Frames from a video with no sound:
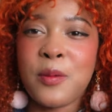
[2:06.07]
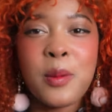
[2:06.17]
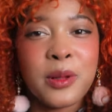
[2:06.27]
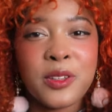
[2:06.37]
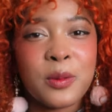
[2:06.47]

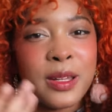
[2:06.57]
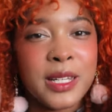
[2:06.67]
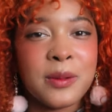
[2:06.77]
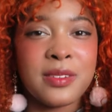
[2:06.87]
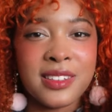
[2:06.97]
1 +
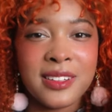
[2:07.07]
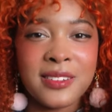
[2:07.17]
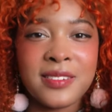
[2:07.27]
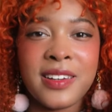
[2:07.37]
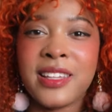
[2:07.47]
1 =
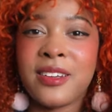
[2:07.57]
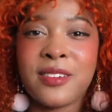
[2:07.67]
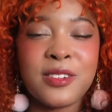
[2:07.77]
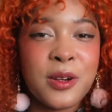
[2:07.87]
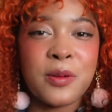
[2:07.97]
2 and
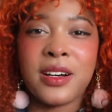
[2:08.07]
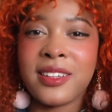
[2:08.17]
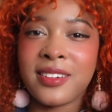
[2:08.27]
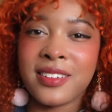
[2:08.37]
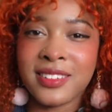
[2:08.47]
there's no
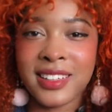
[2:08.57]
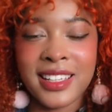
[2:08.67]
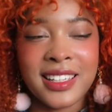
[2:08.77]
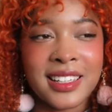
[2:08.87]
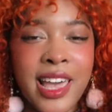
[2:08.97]
other
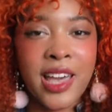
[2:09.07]
like